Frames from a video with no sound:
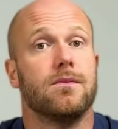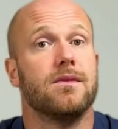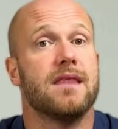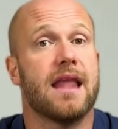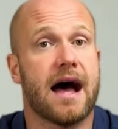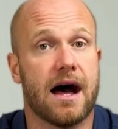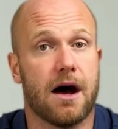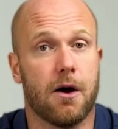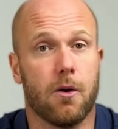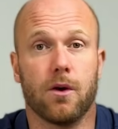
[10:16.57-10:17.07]

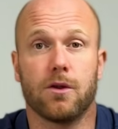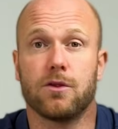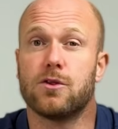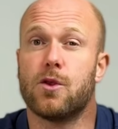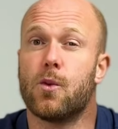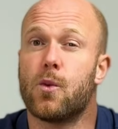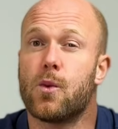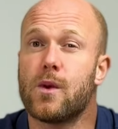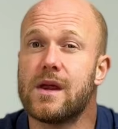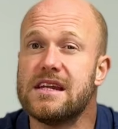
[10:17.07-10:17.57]
Now, the
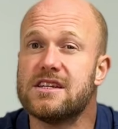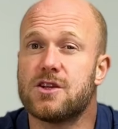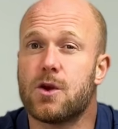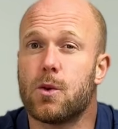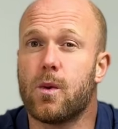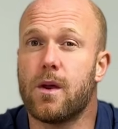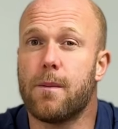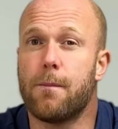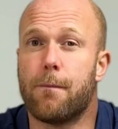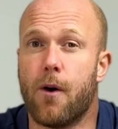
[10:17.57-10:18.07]
reason
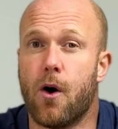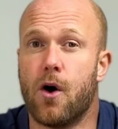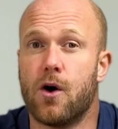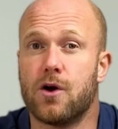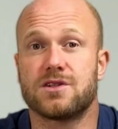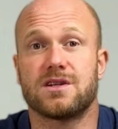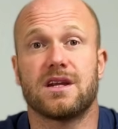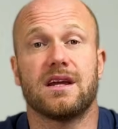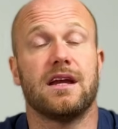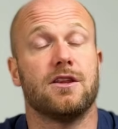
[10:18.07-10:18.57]
we
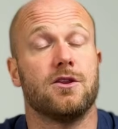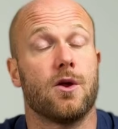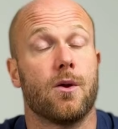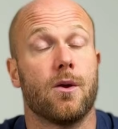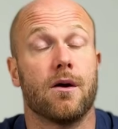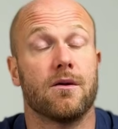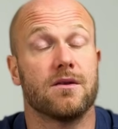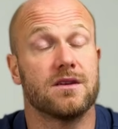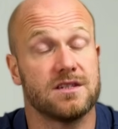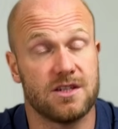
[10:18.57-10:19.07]
pause in
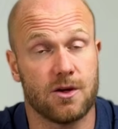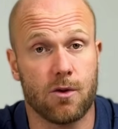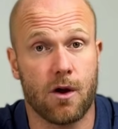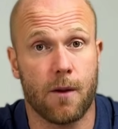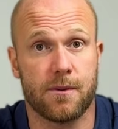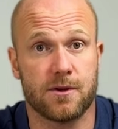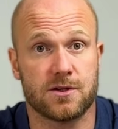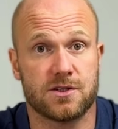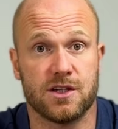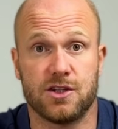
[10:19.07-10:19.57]
the zero
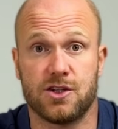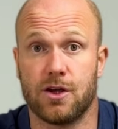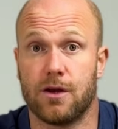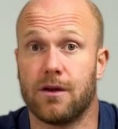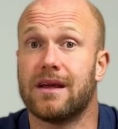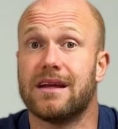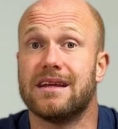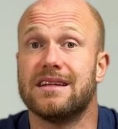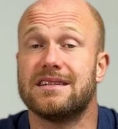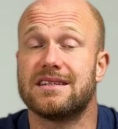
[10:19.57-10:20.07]
position
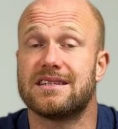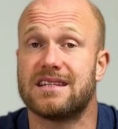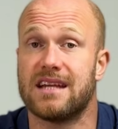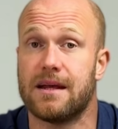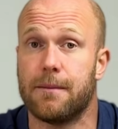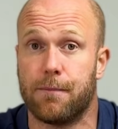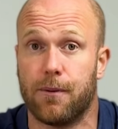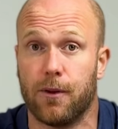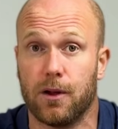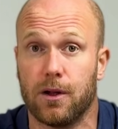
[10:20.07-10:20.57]
is
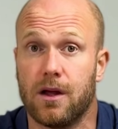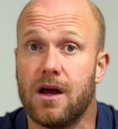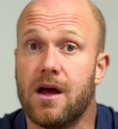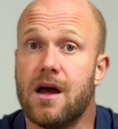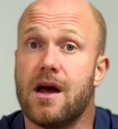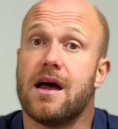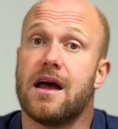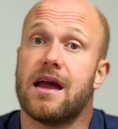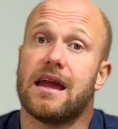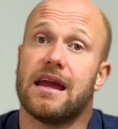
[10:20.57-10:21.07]
simple.
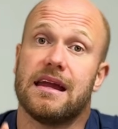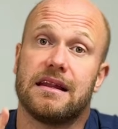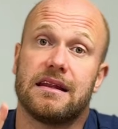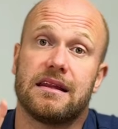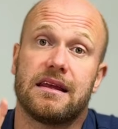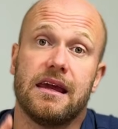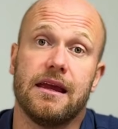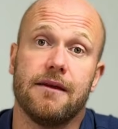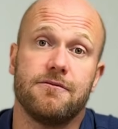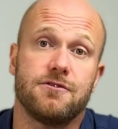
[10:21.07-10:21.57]
It
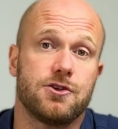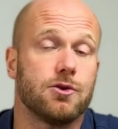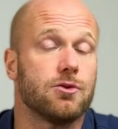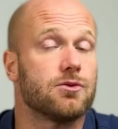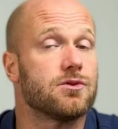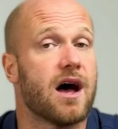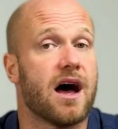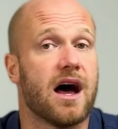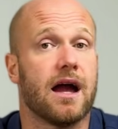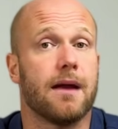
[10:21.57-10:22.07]
gives you
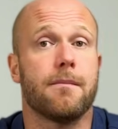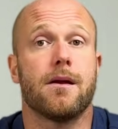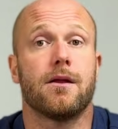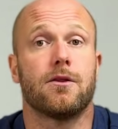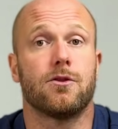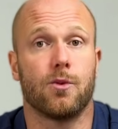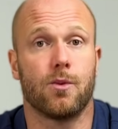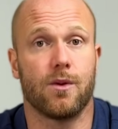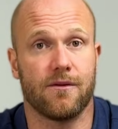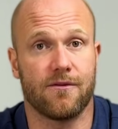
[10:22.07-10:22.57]
time
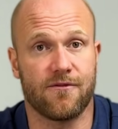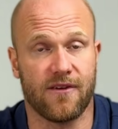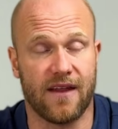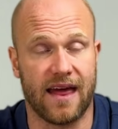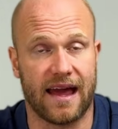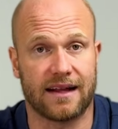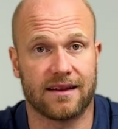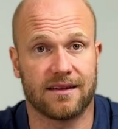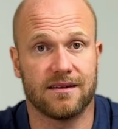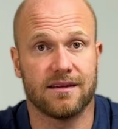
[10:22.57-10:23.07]
to
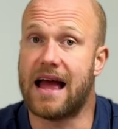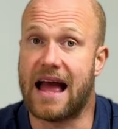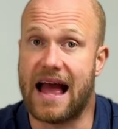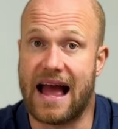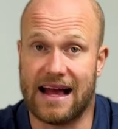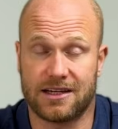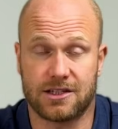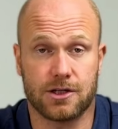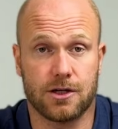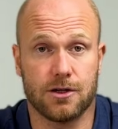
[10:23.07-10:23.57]
reflect.
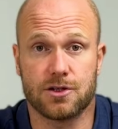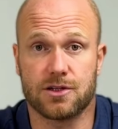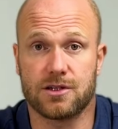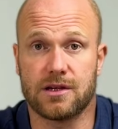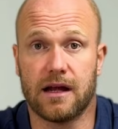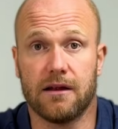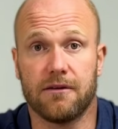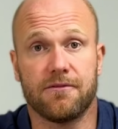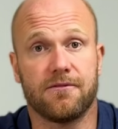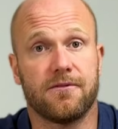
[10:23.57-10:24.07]
Ask
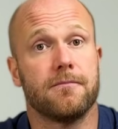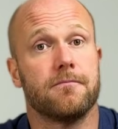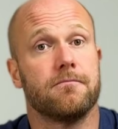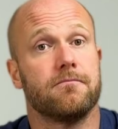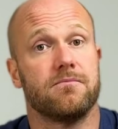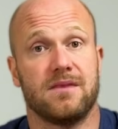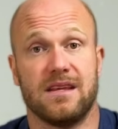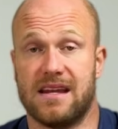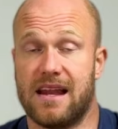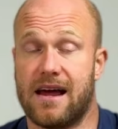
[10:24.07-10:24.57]
yourself,
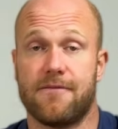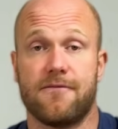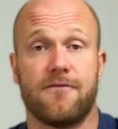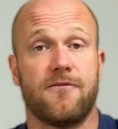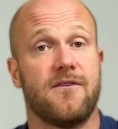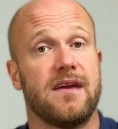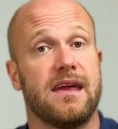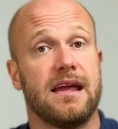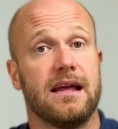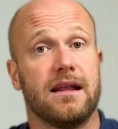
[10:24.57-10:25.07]
did I
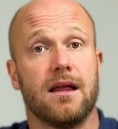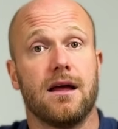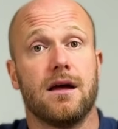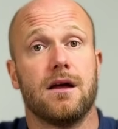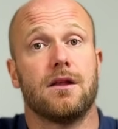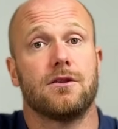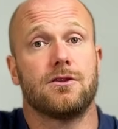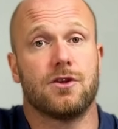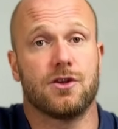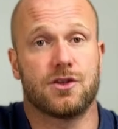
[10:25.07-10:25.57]
feel
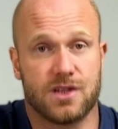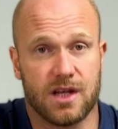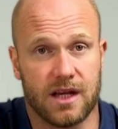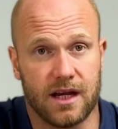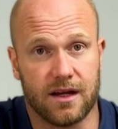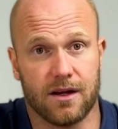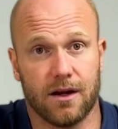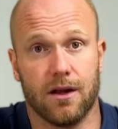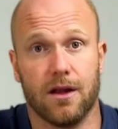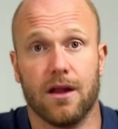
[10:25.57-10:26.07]
the
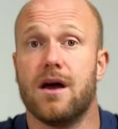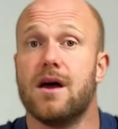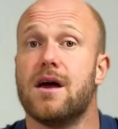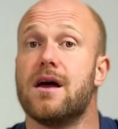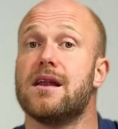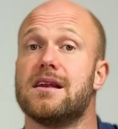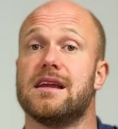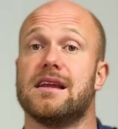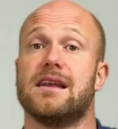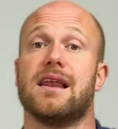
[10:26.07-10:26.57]
signal?
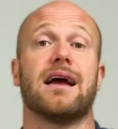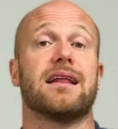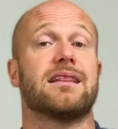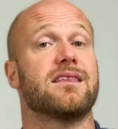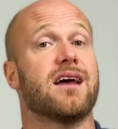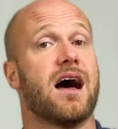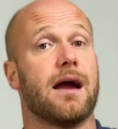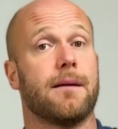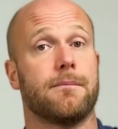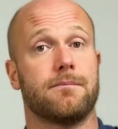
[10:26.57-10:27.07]
Did I
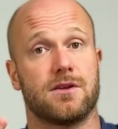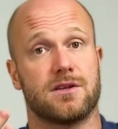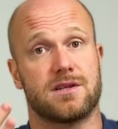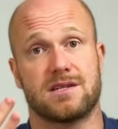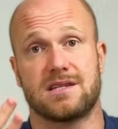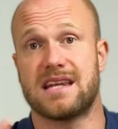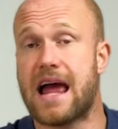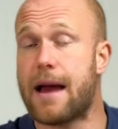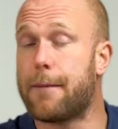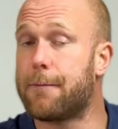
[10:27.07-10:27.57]
time the
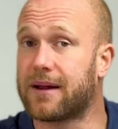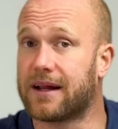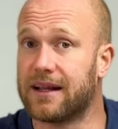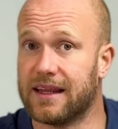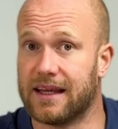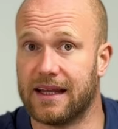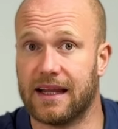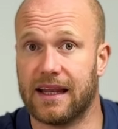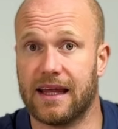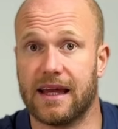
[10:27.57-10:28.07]
snap
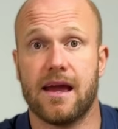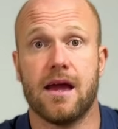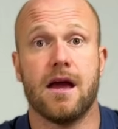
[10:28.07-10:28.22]
cleanly?